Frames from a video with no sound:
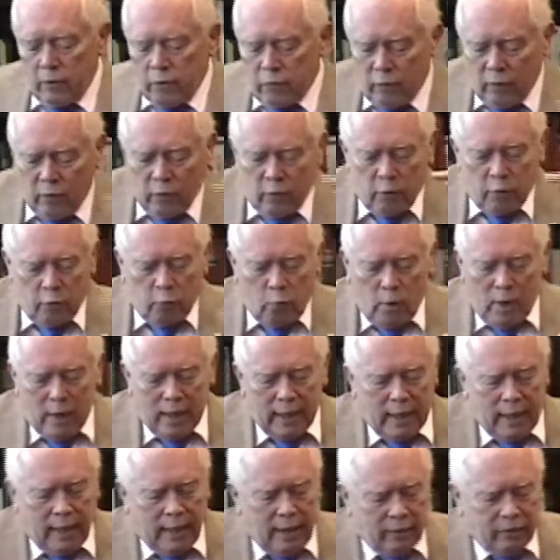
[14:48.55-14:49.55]
there's, there's one
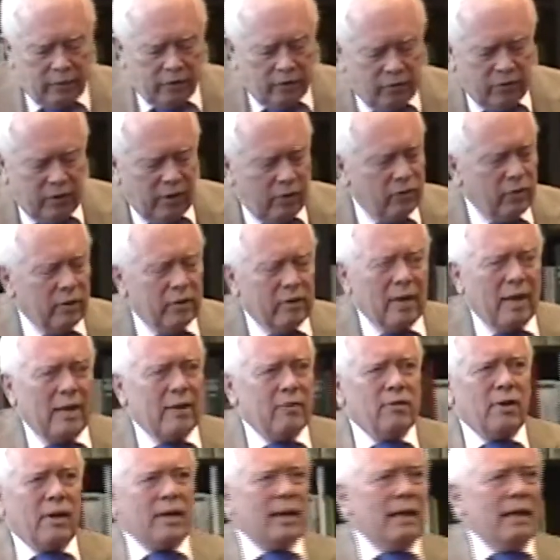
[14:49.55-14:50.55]
account that says it
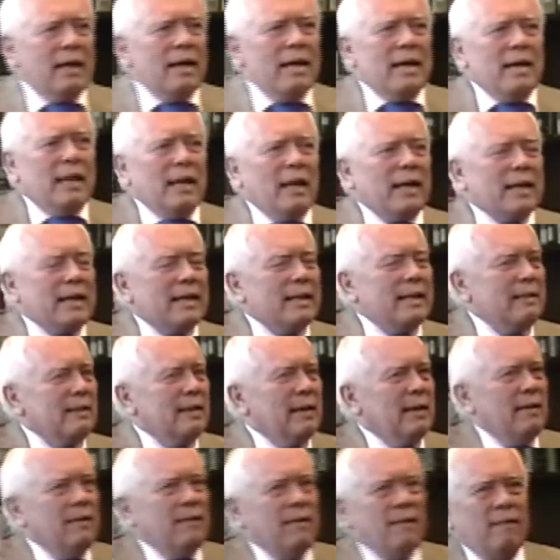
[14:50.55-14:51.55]
takes like, like
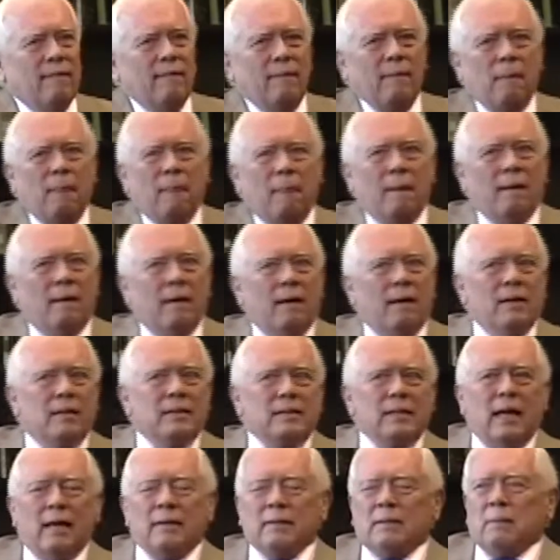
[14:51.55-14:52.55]

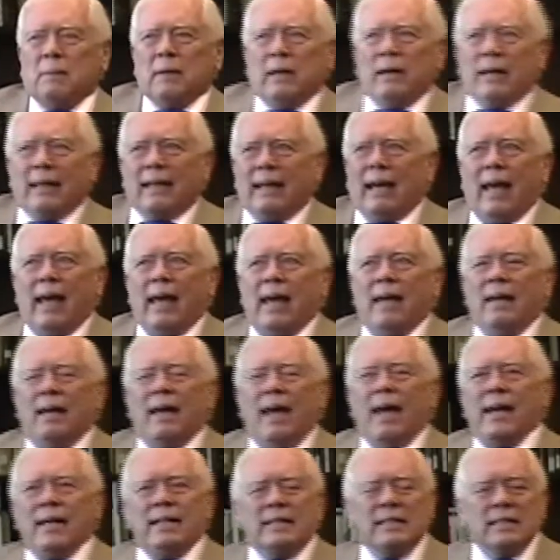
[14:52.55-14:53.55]
something like
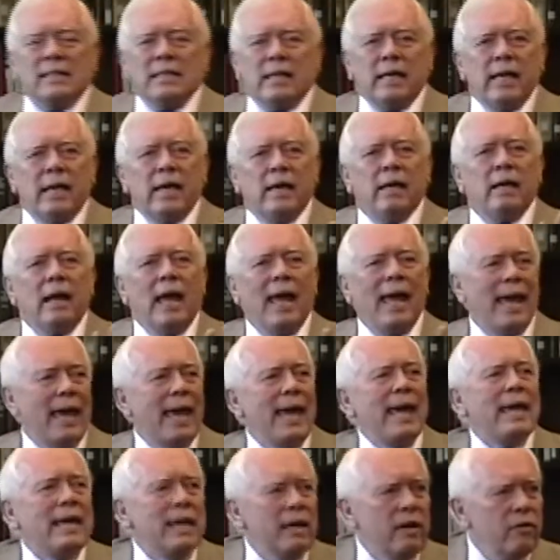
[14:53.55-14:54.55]
eight to 10
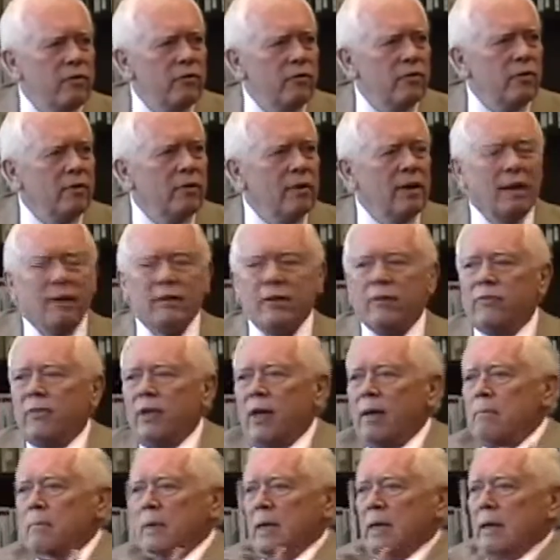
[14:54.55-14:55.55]
hands. Now, does
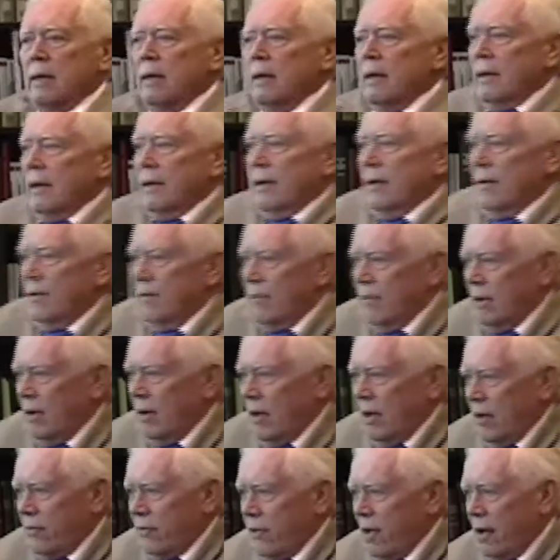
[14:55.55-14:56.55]
that mean,
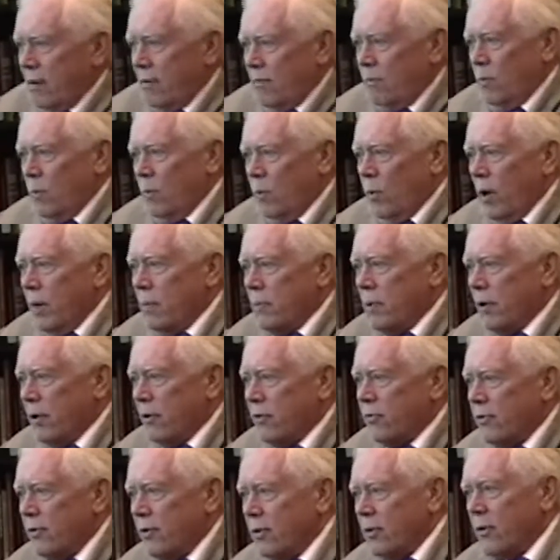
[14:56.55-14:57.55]
is that one
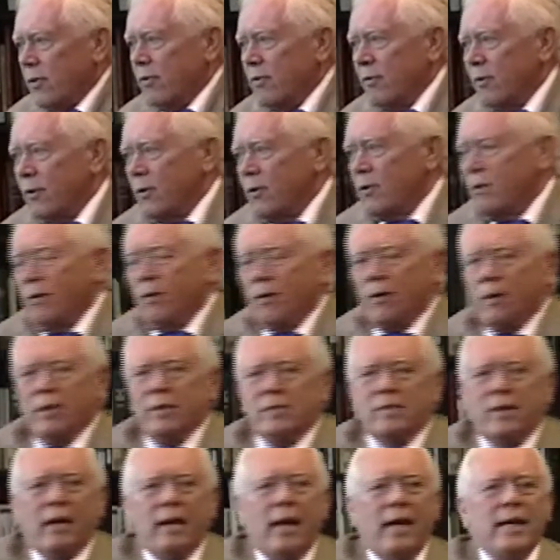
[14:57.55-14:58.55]
person, or, or, or
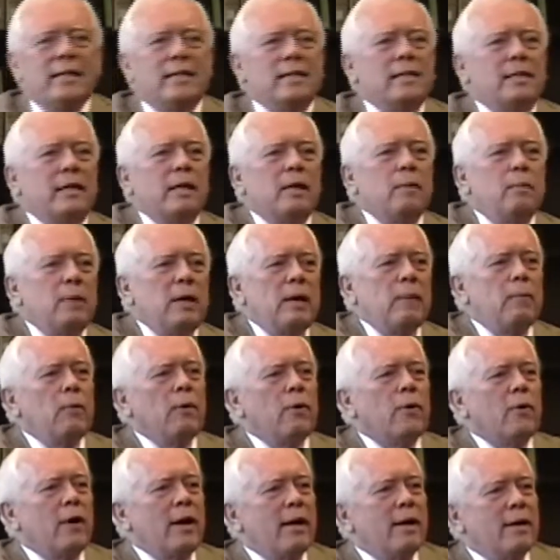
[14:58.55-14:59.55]
is that eight to 10 people,
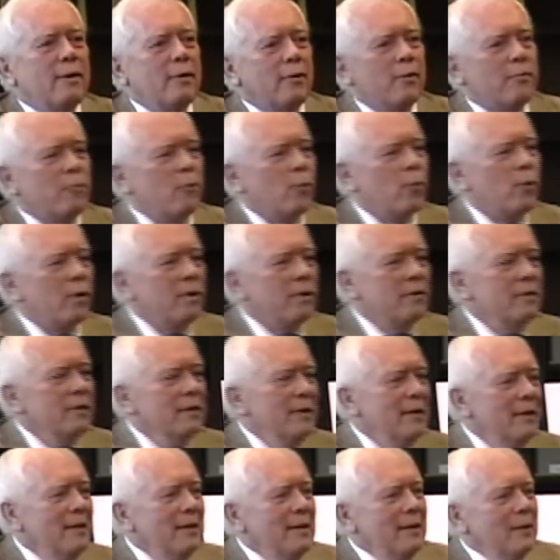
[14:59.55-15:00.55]
or, or four to
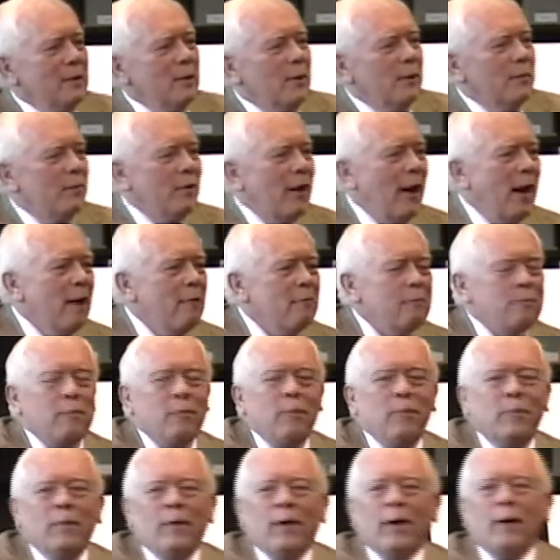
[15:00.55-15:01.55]
five
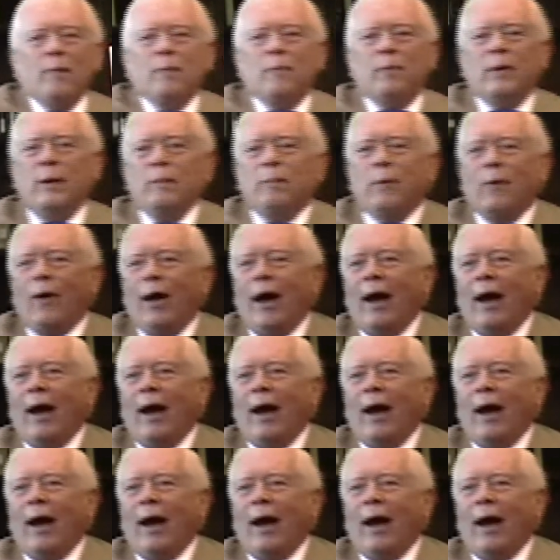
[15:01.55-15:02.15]
uh, people?